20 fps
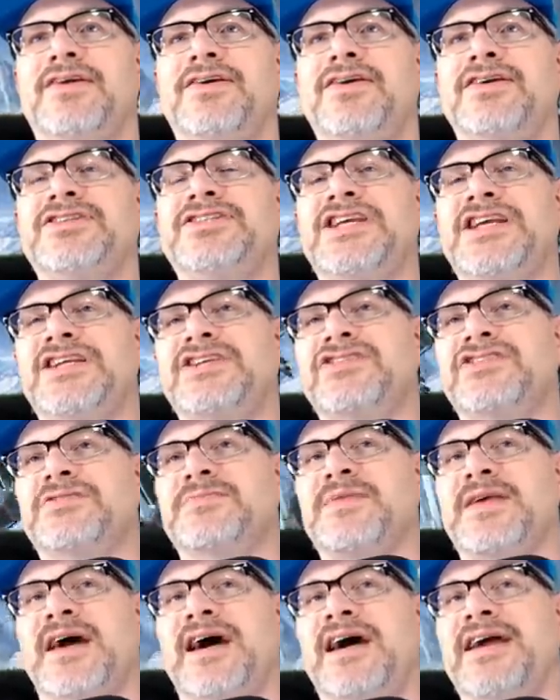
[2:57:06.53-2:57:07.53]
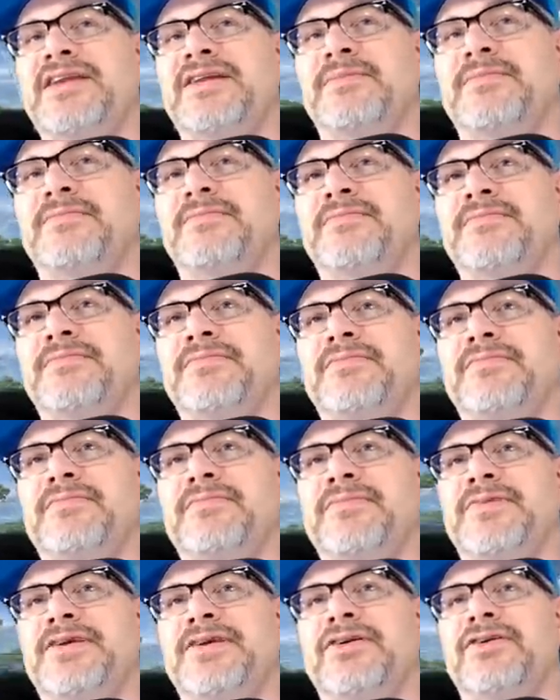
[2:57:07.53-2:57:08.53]
good teachers behind him,
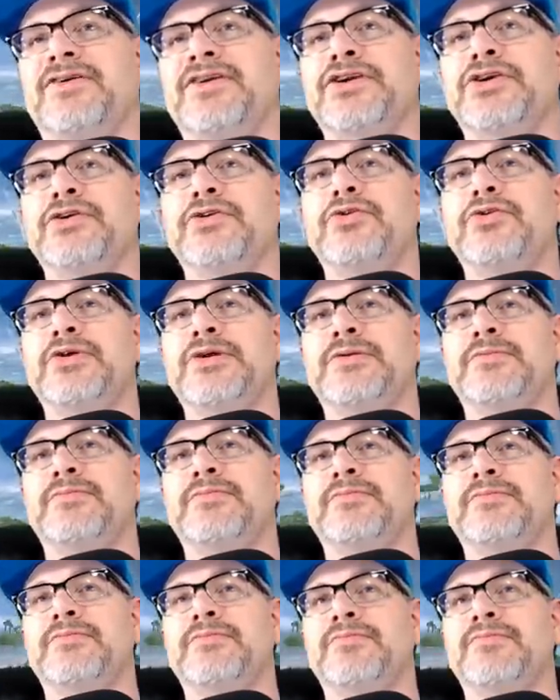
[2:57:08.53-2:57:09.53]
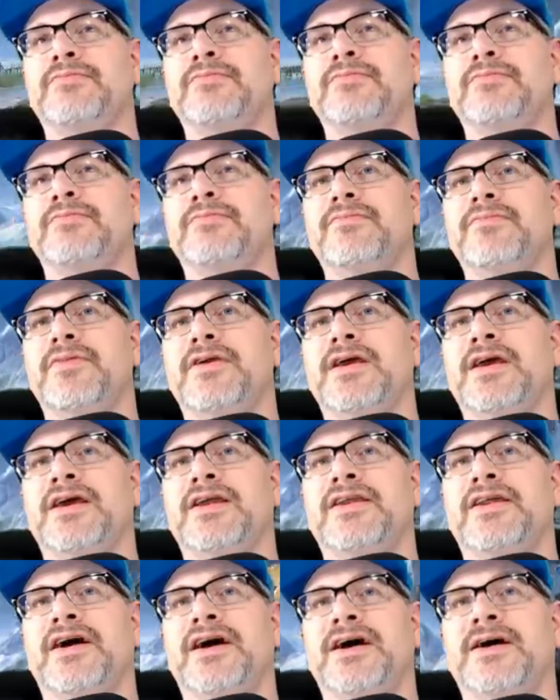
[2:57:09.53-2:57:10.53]
you know, you and
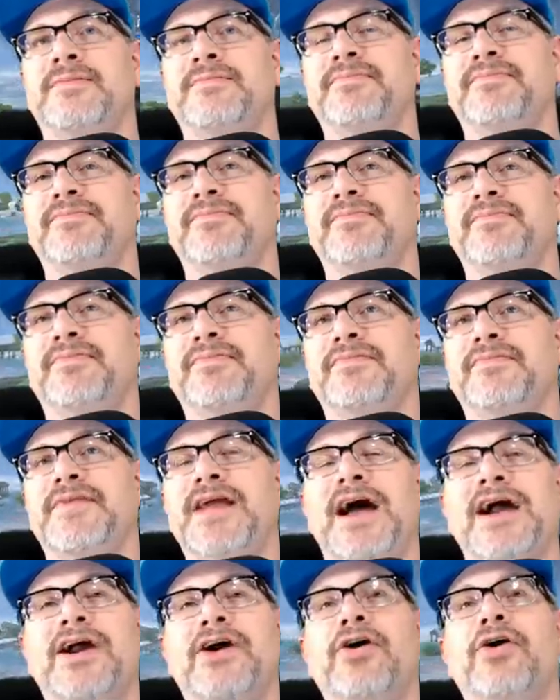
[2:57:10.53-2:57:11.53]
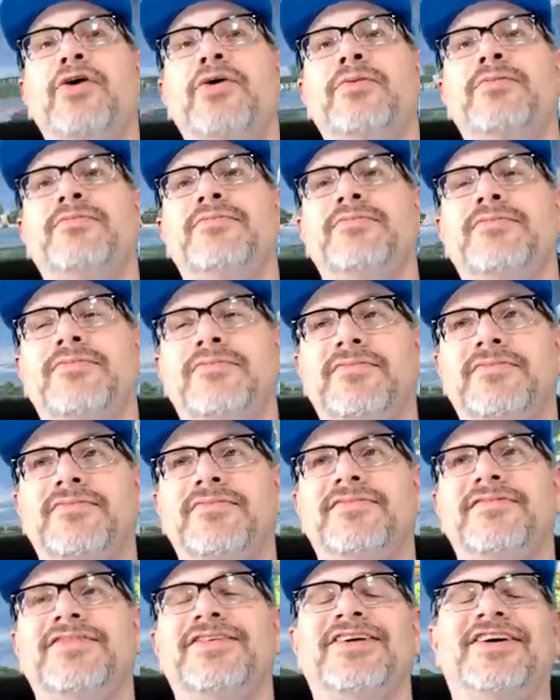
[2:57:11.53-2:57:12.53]
and uh, Echo.
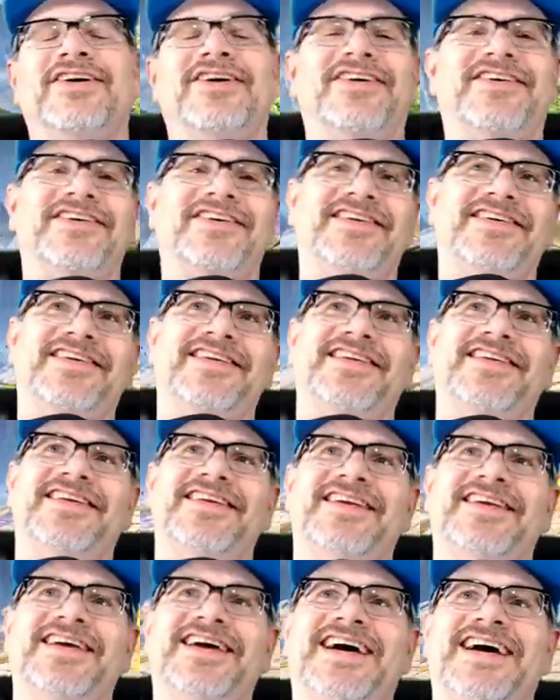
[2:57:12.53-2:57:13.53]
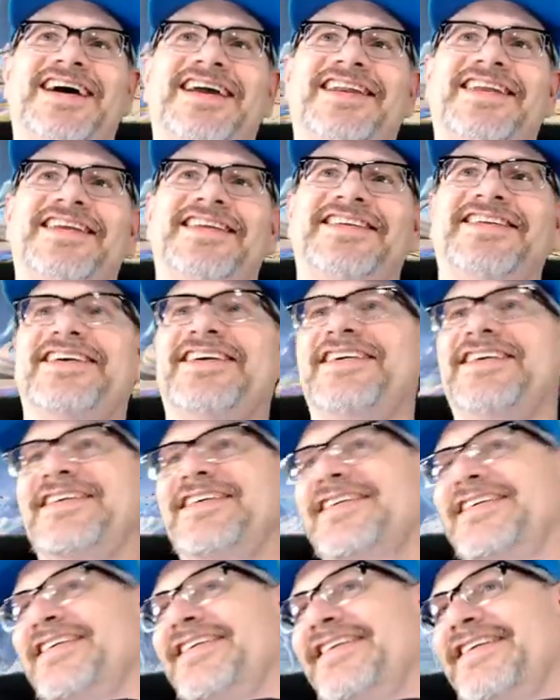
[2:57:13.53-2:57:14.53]
So, uh,
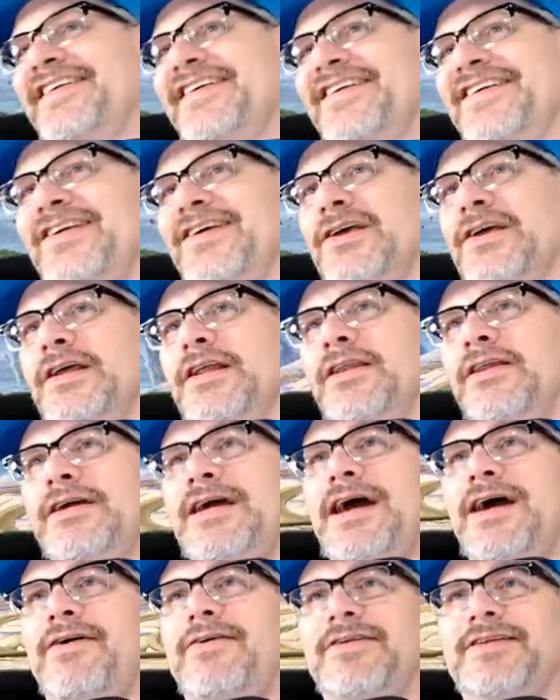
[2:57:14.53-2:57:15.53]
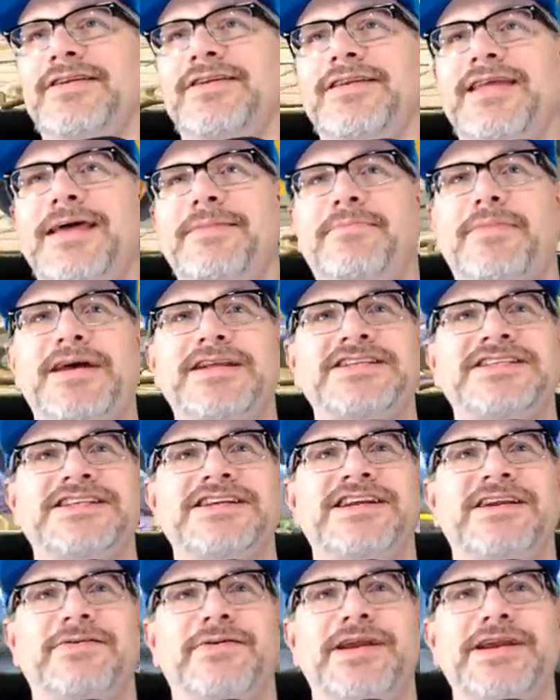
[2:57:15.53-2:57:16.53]
look out! That bus is
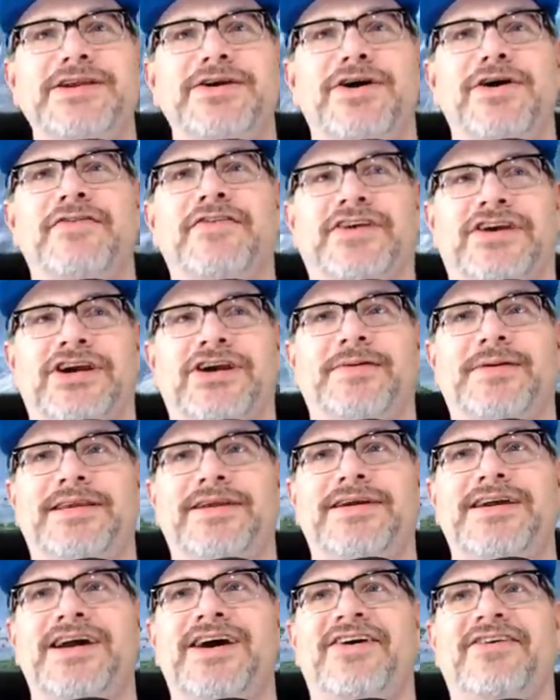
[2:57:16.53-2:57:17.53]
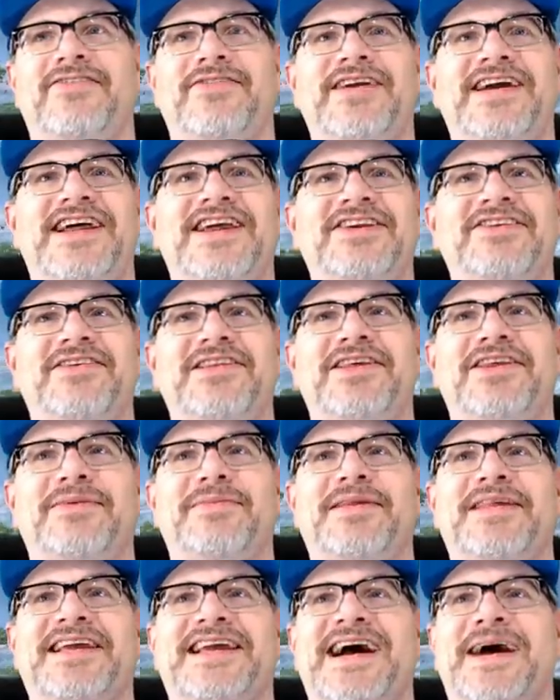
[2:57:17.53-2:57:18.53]
gonna run you over, Kirby. Look out! We gotta do a little
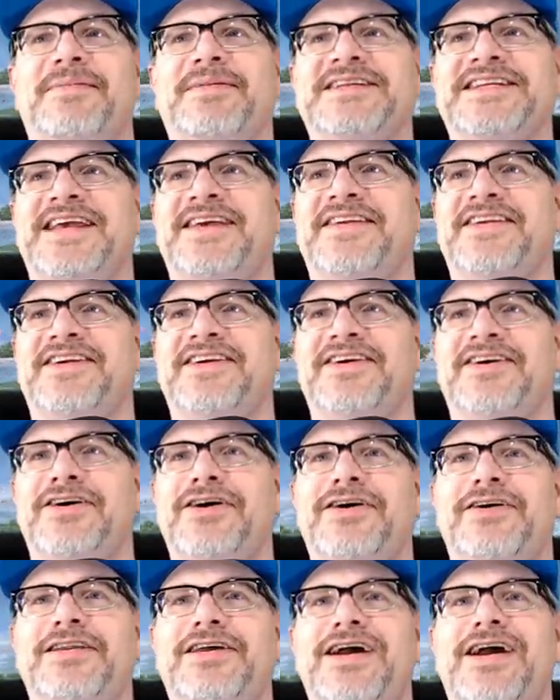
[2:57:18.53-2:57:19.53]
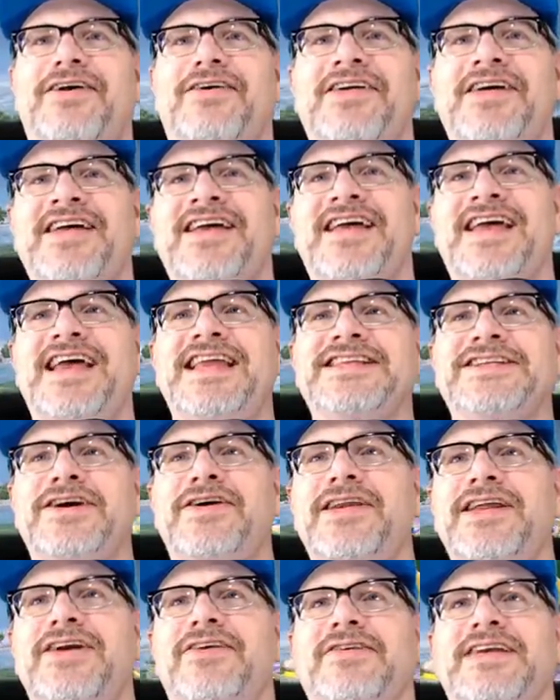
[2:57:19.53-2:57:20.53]
bit of commentating here. Oh, look out!
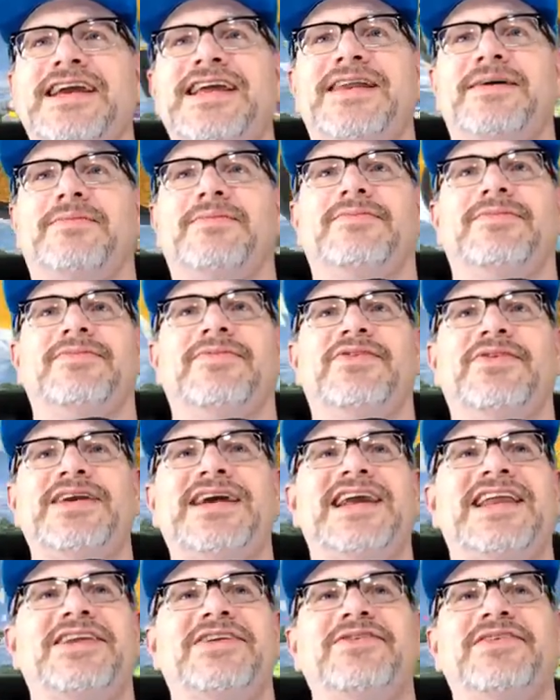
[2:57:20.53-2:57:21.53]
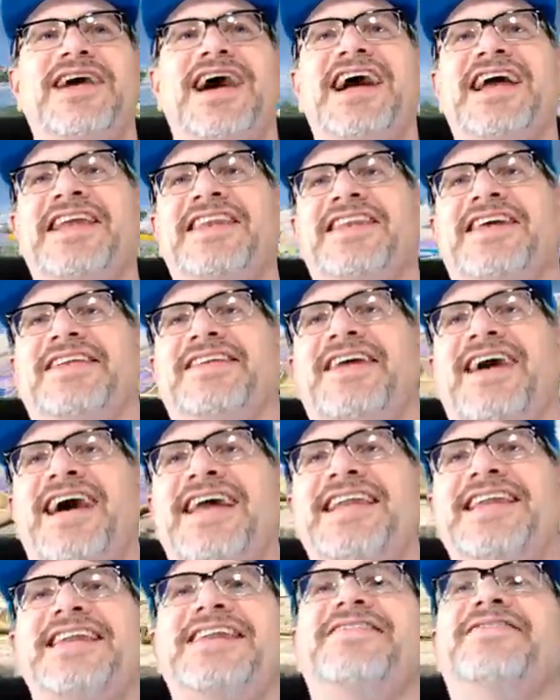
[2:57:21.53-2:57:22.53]
Antonio, get him! We got a new guy in that
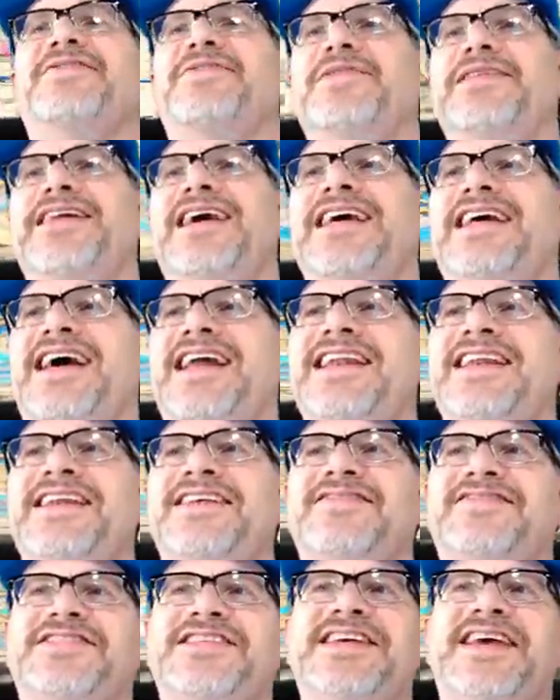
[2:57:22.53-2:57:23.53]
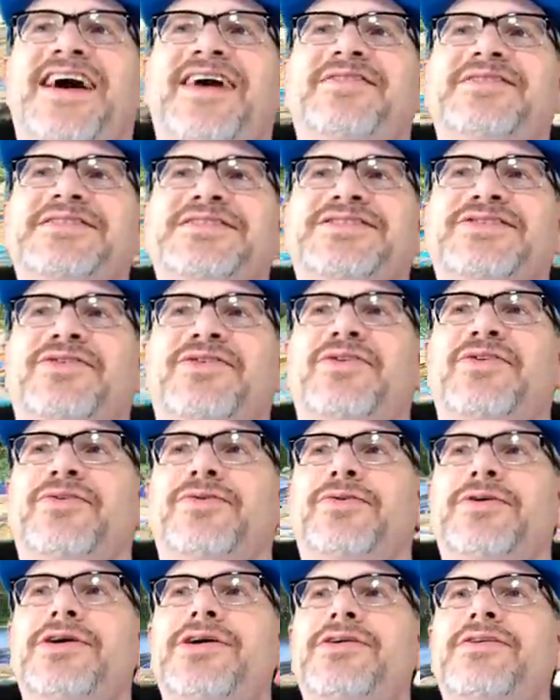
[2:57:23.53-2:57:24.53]
I didn't even realize. I didn't even see. I was so.
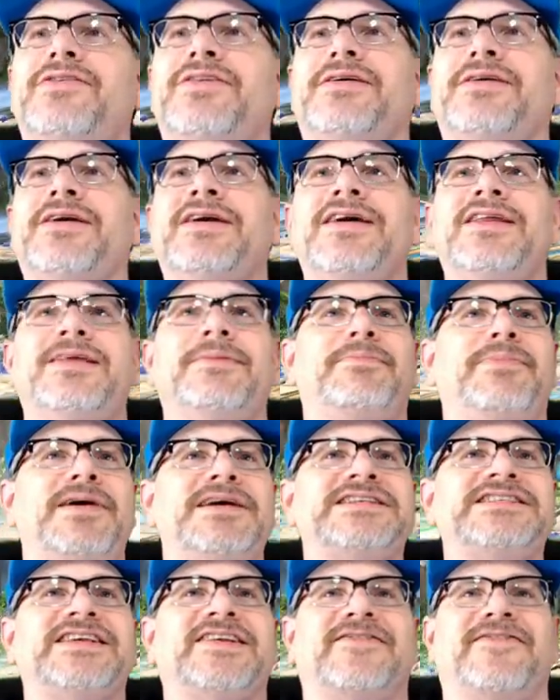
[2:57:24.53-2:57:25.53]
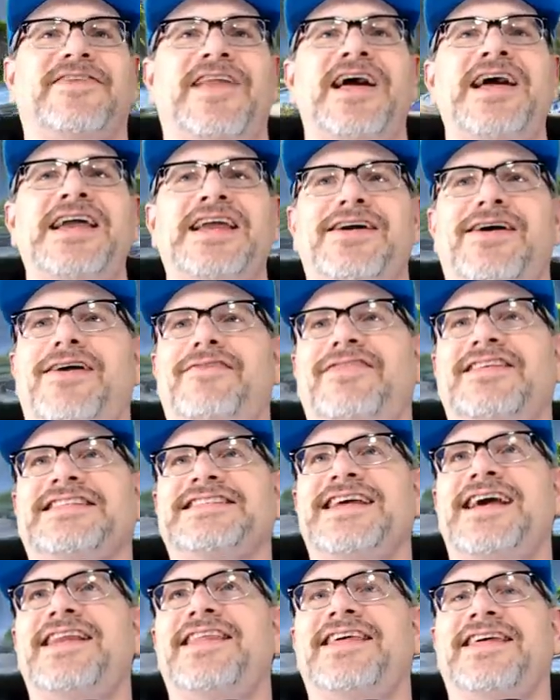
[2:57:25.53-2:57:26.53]
Whoa! The, the bus is flying off the
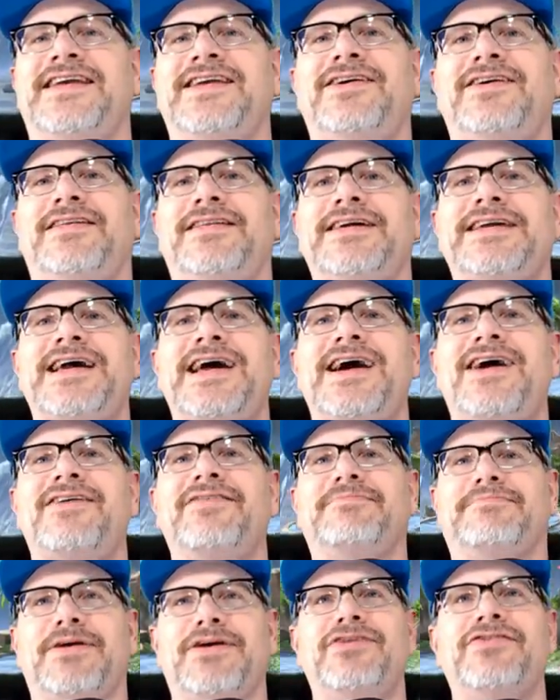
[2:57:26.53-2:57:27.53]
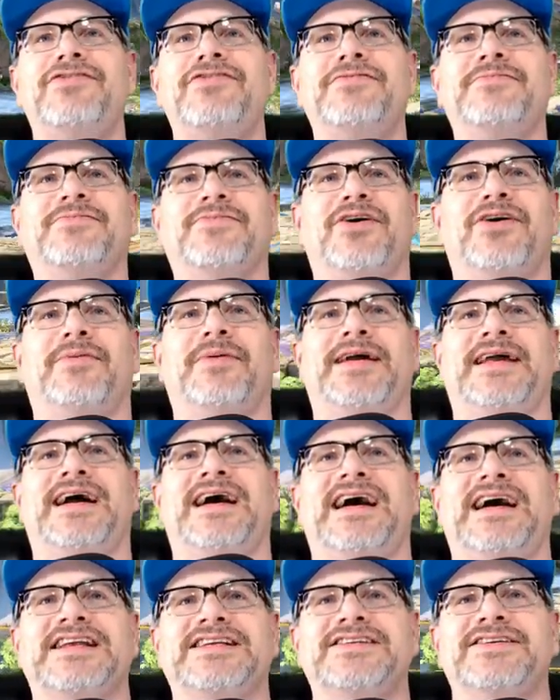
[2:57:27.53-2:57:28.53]
side of the hill. Look out! Boom! Oh my
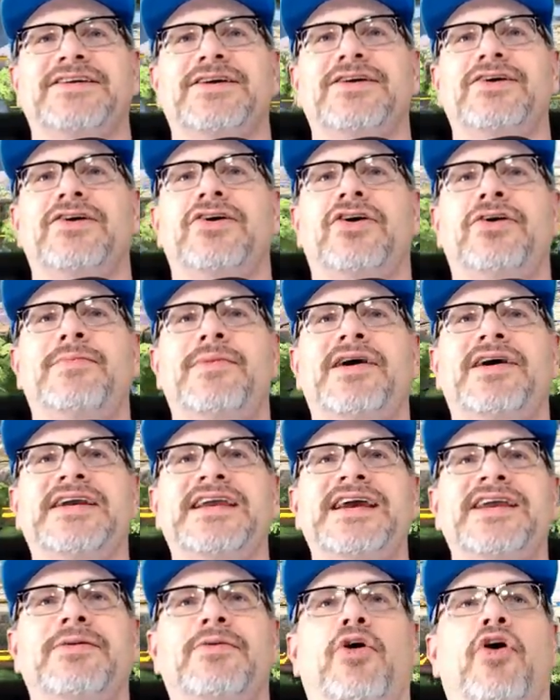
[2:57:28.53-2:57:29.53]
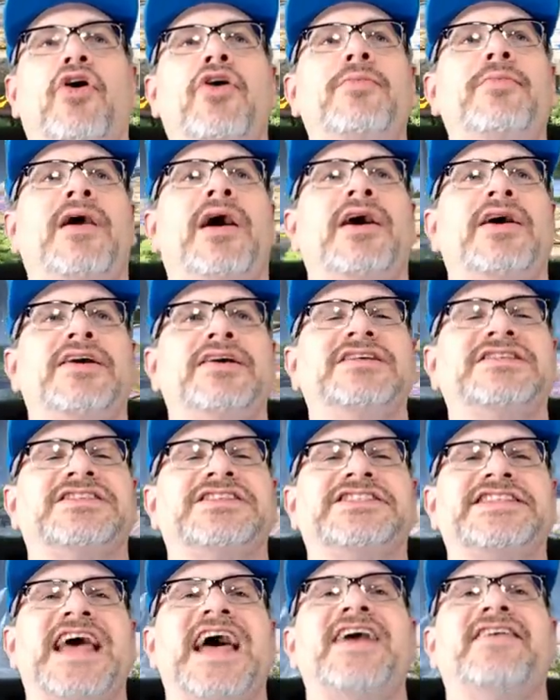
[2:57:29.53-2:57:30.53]
gosh! Omar, get him! Omar is
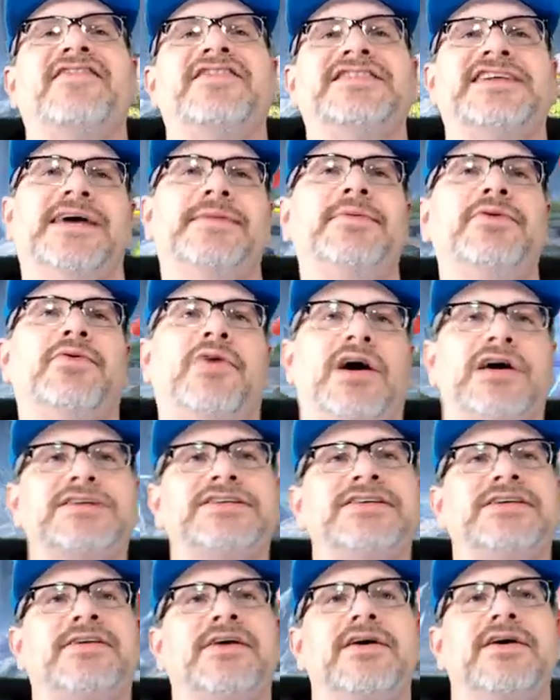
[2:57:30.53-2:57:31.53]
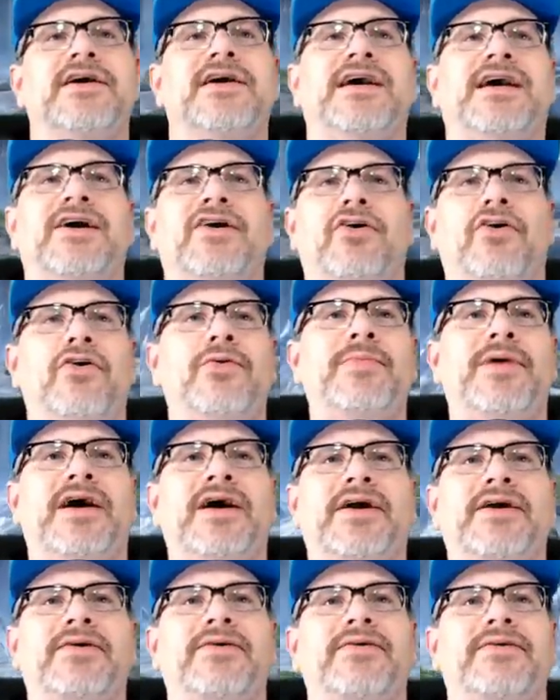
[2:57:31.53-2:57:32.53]
savage. I've been watching uh,
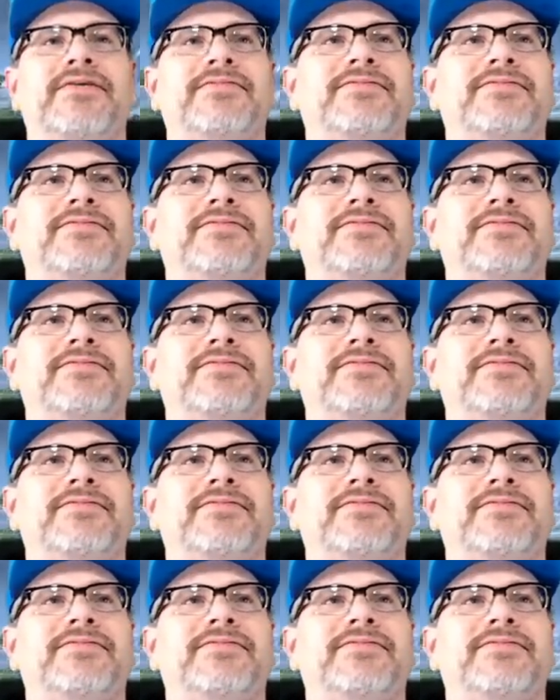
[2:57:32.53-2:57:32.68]
Omar